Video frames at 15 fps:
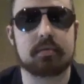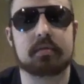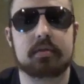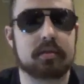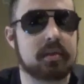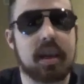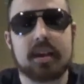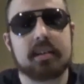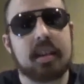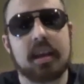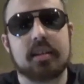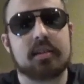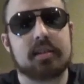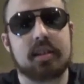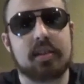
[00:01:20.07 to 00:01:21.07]

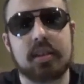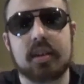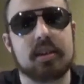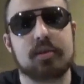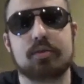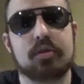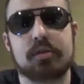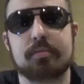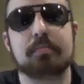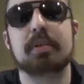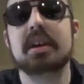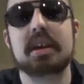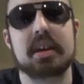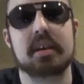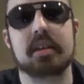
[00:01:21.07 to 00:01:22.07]
that's the thing. You just
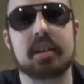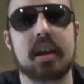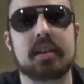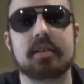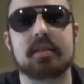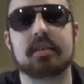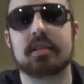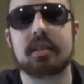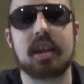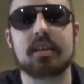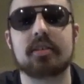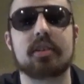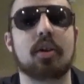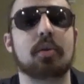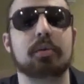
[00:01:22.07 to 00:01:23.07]
pee. That's
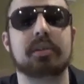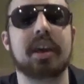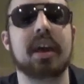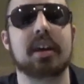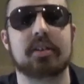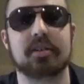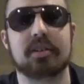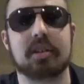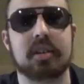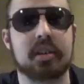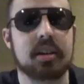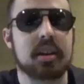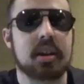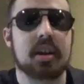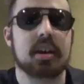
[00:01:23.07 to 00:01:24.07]
the whole test.
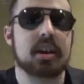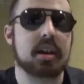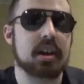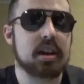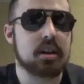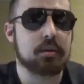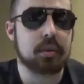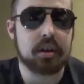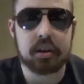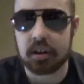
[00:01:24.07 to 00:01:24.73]
Anyway,